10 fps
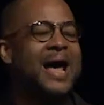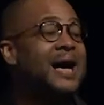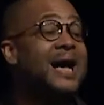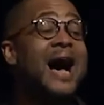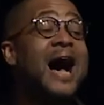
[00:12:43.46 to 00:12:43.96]

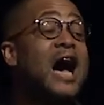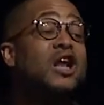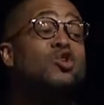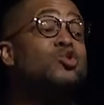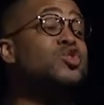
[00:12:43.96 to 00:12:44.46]
a
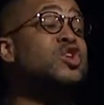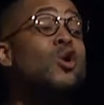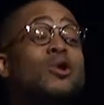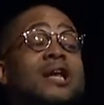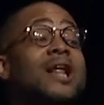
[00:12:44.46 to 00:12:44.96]
God who
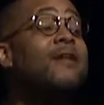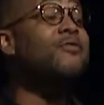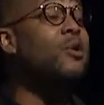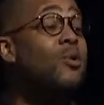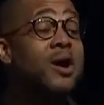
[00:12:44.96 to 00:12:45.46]
so
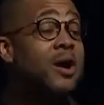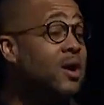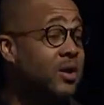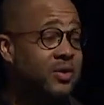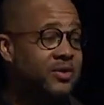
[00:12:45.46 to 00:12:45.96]
loved the
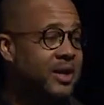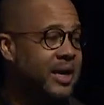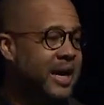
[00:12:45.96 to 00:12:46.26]
world